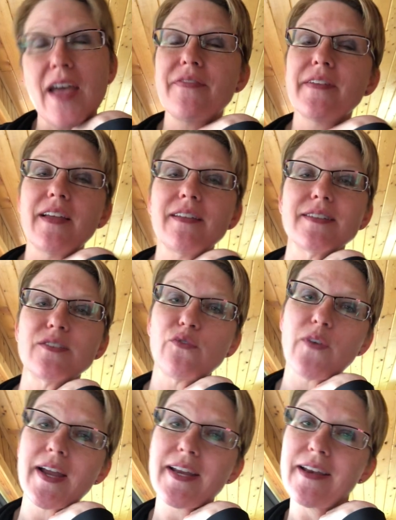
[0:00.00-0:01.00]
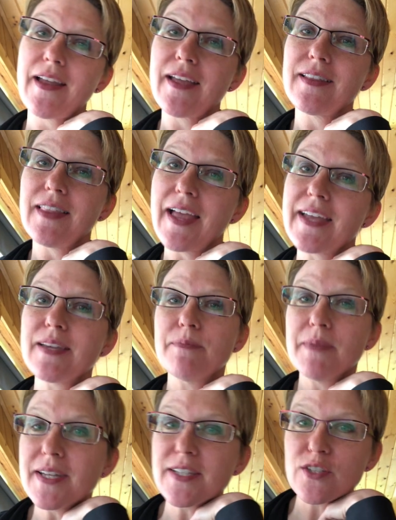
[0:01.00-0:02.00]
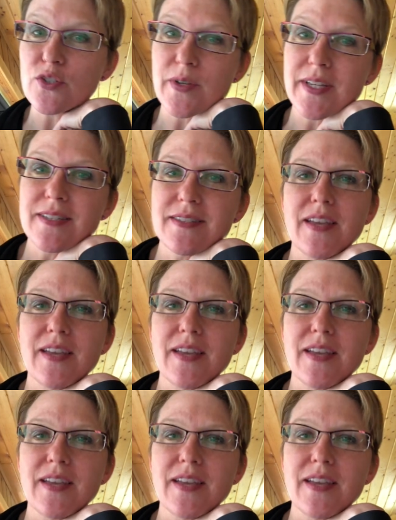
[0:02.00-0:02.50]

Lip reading: FNL is Friday Night Light Ministries,